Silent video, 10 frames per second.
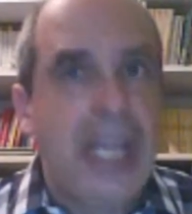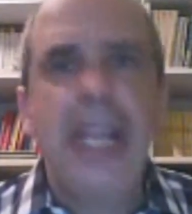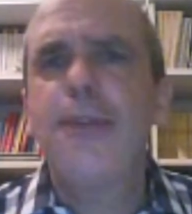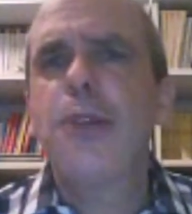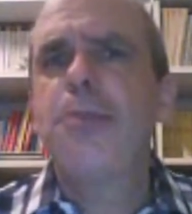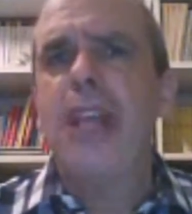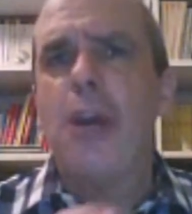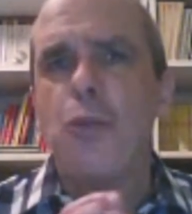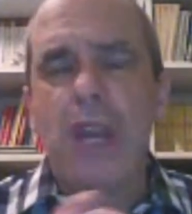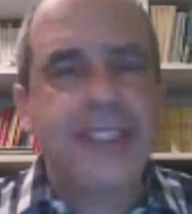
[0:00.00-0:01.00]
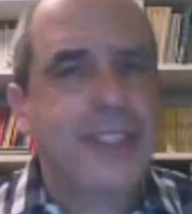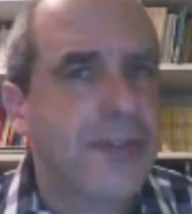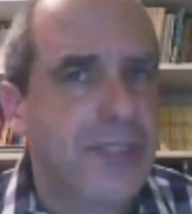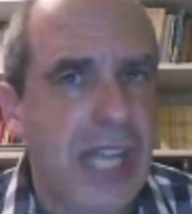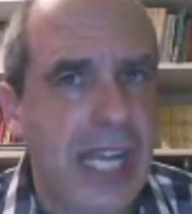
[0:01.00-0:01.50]
It would be a waste
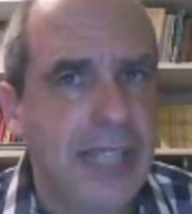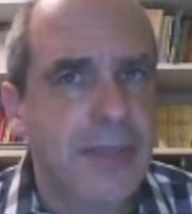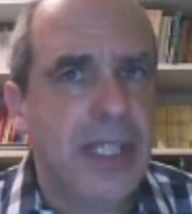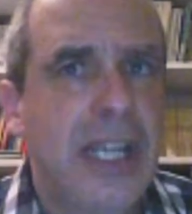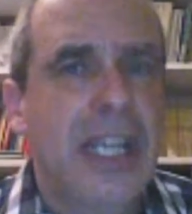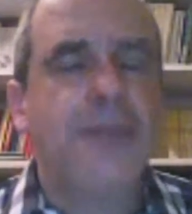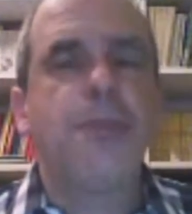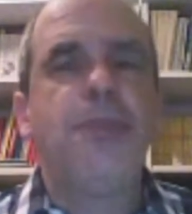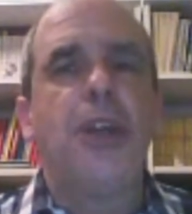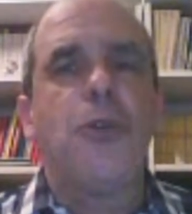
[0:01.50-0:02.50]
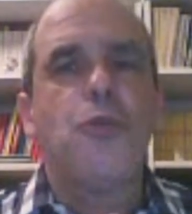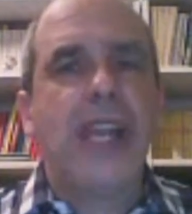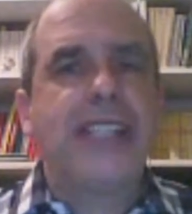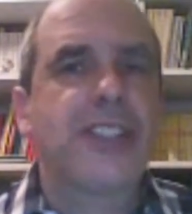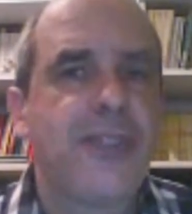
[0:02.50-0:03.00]
of time, it would be a
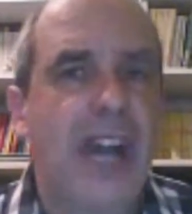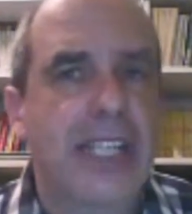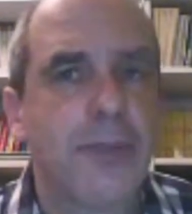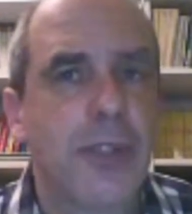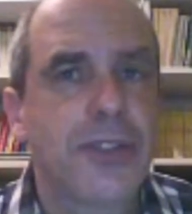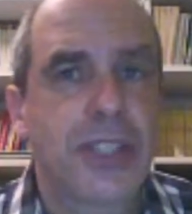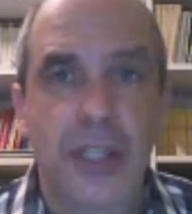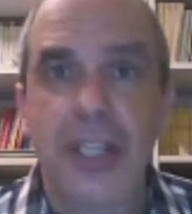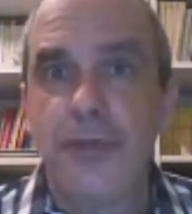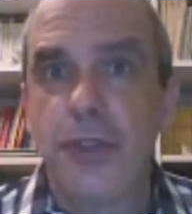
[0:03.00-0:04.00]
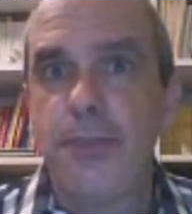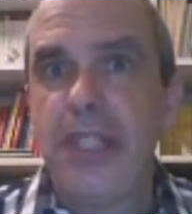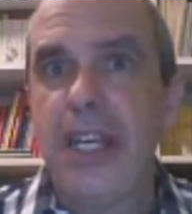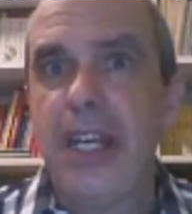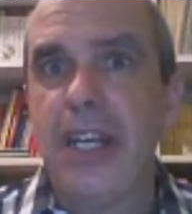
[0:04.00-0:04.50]
waste of animals, so it would
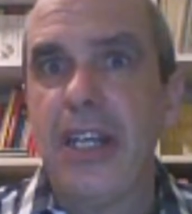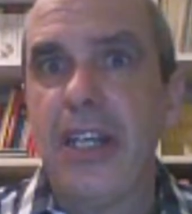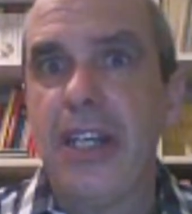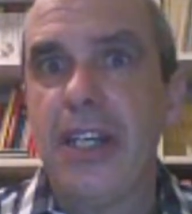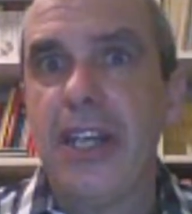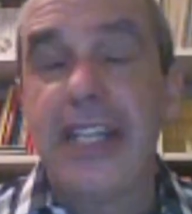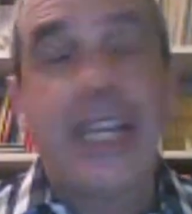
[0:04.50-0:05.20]
be an